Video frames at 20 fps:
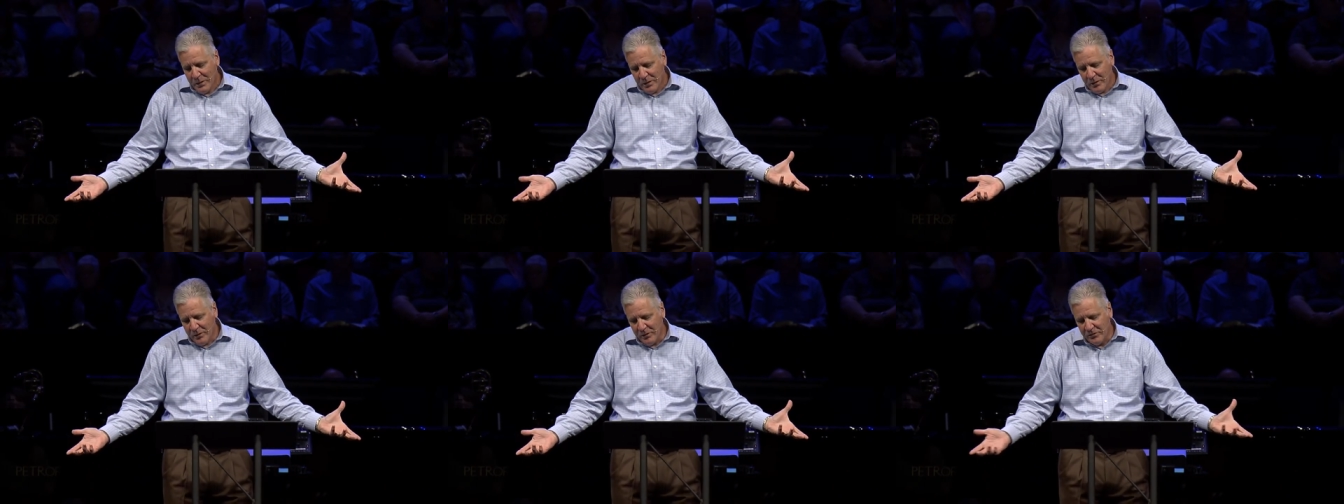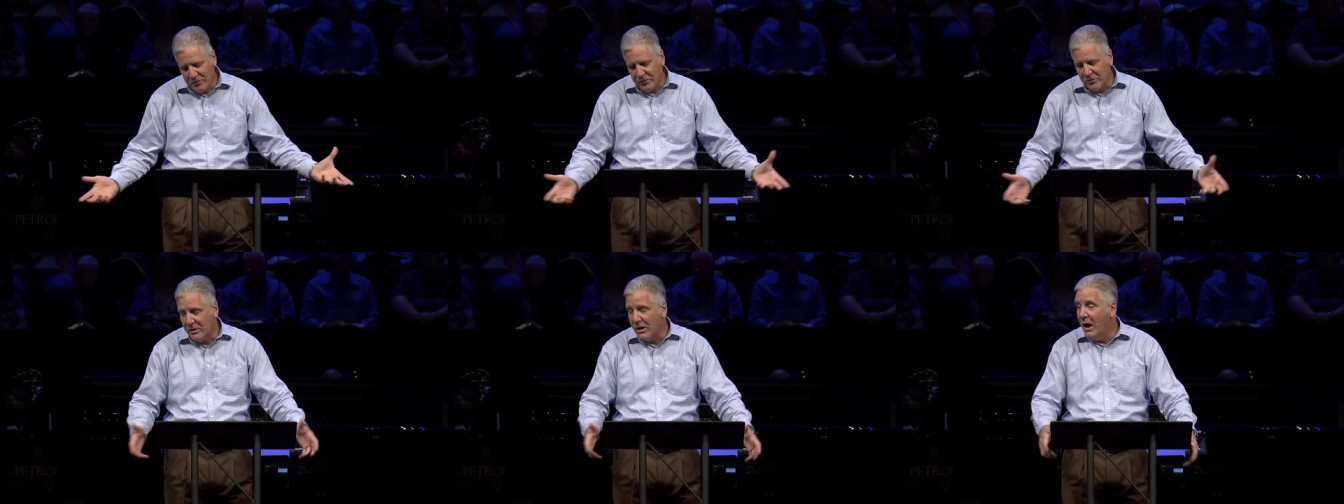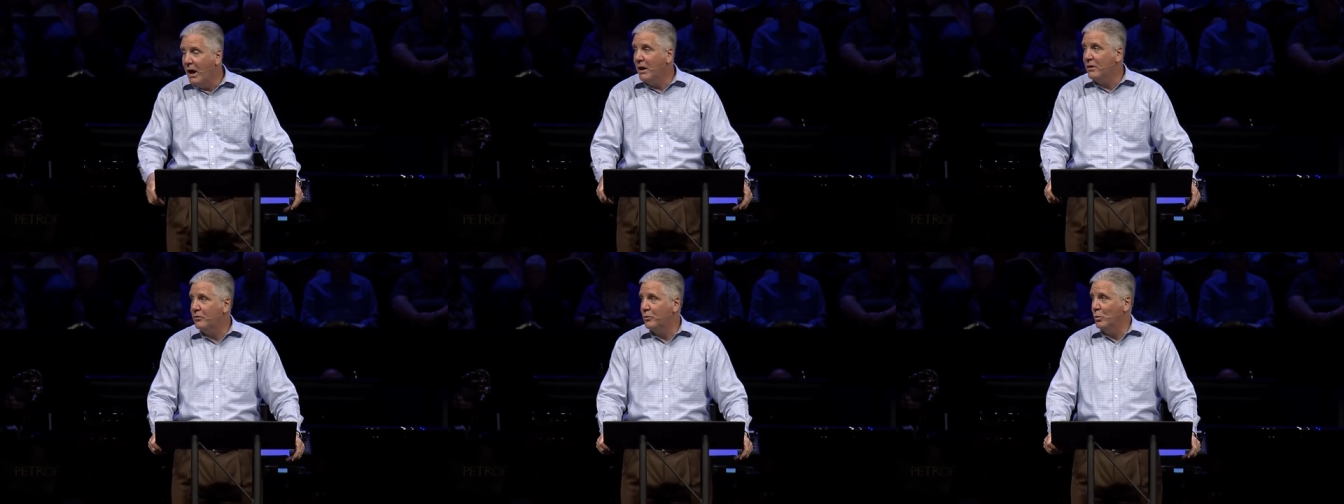this is
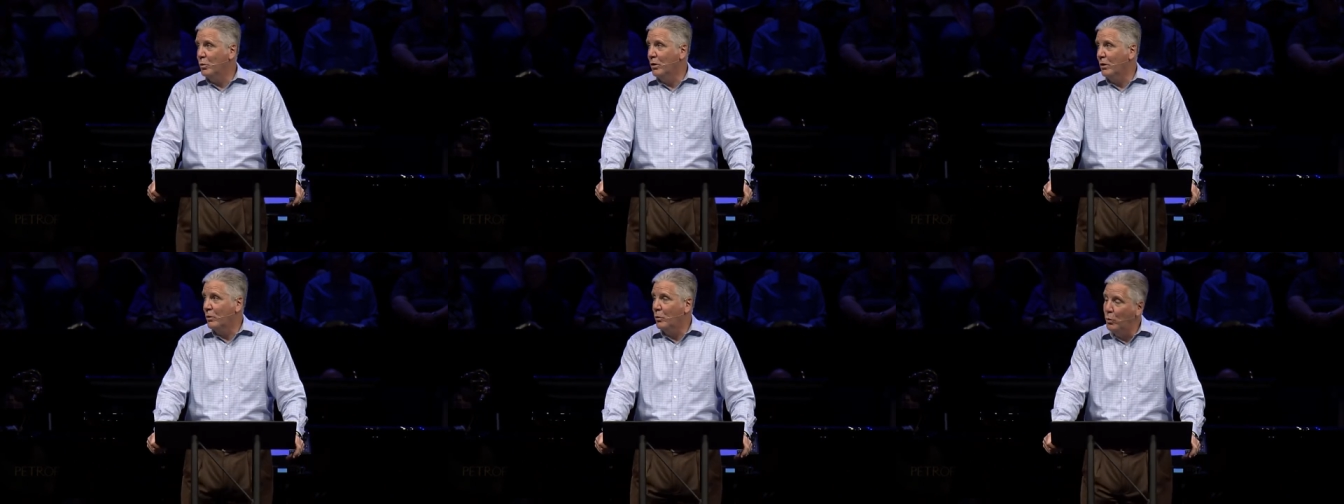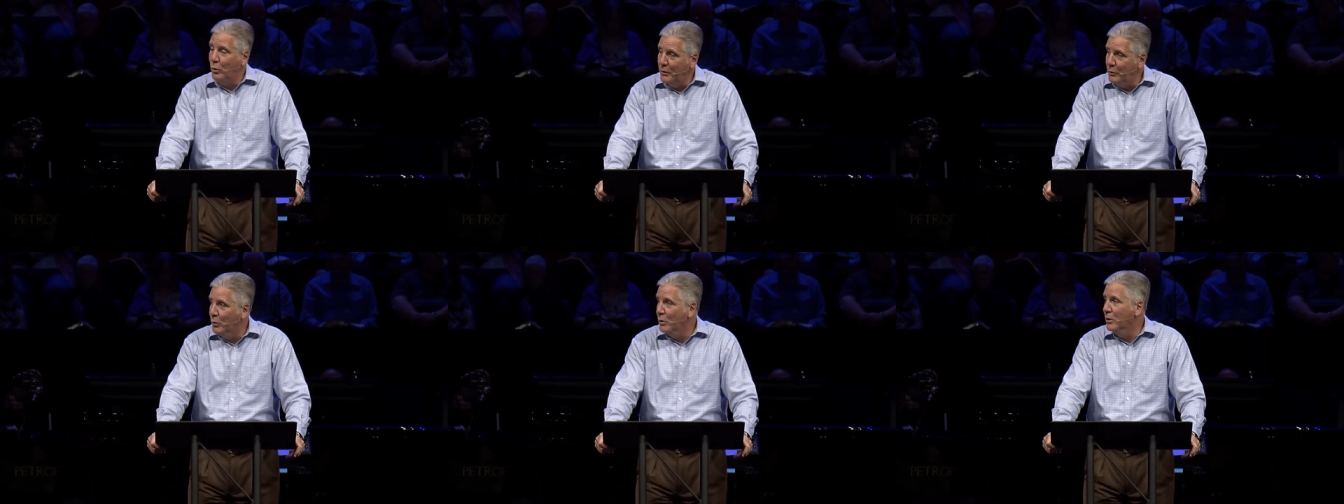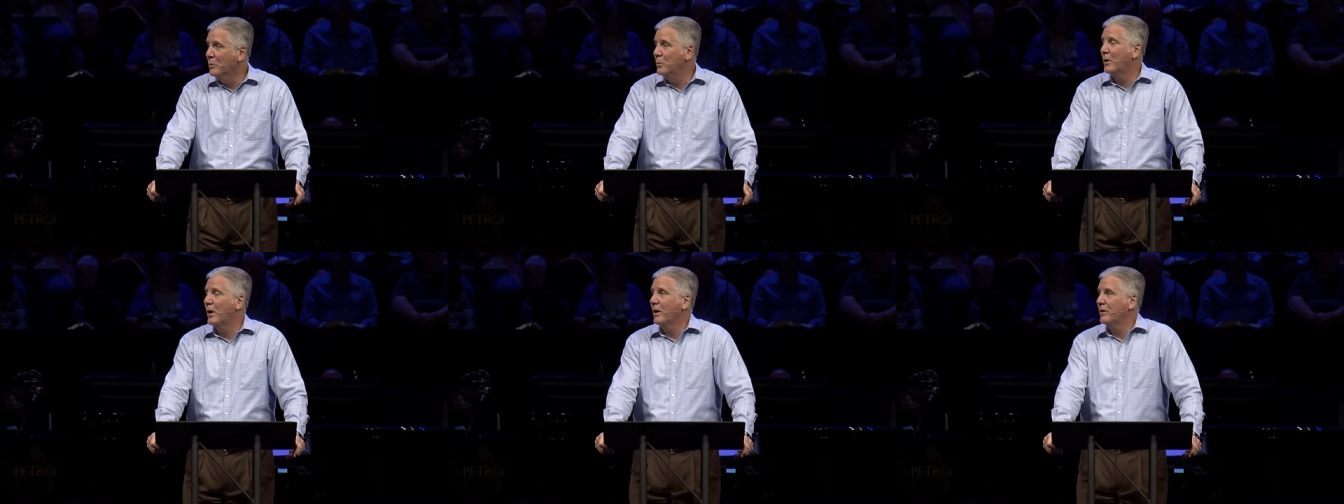God's work. We will
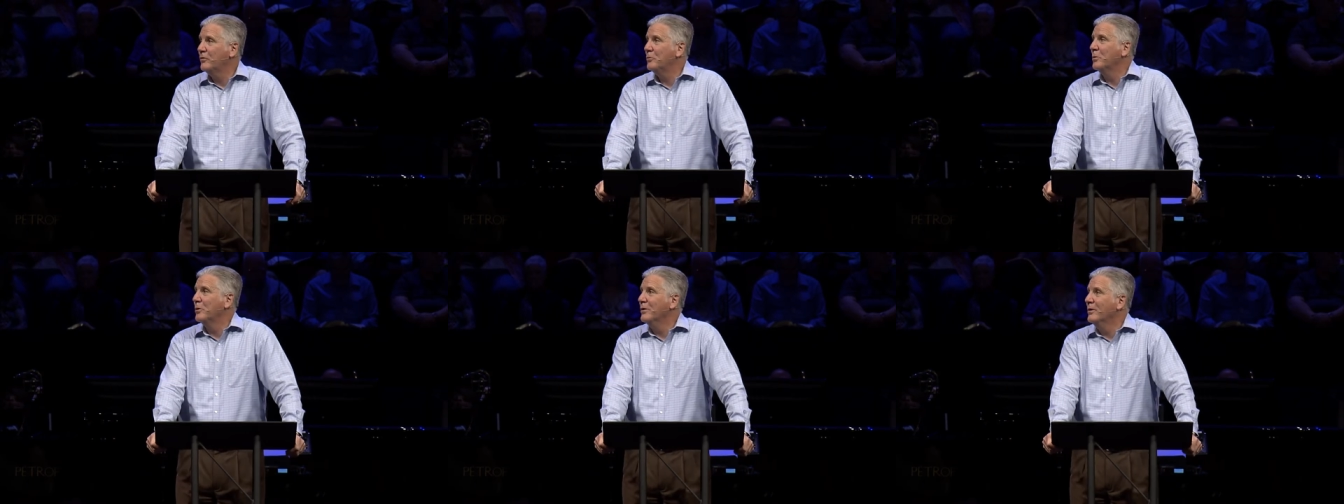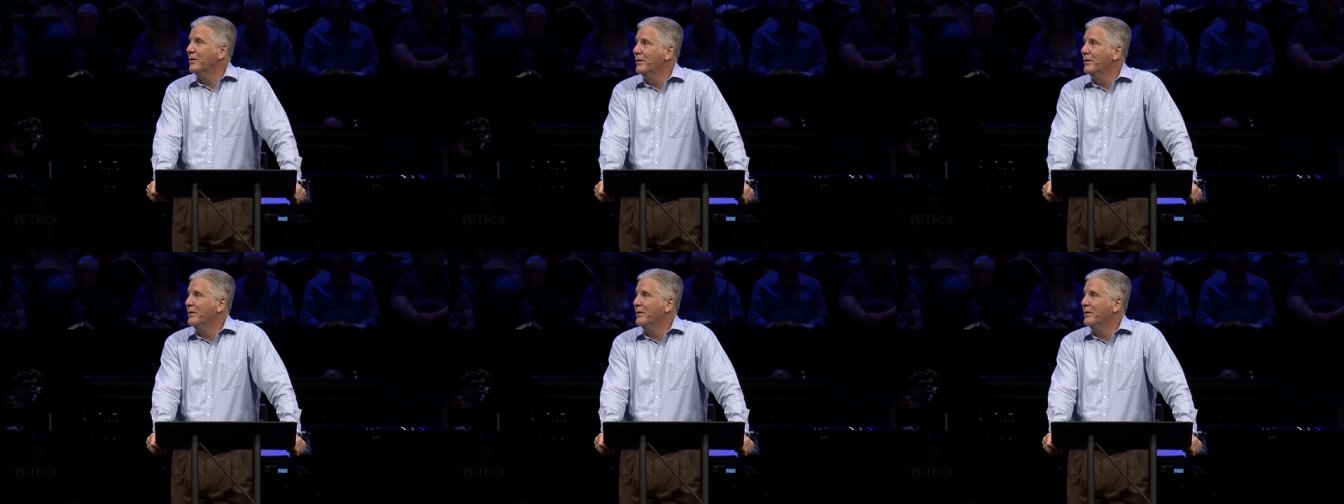prosper.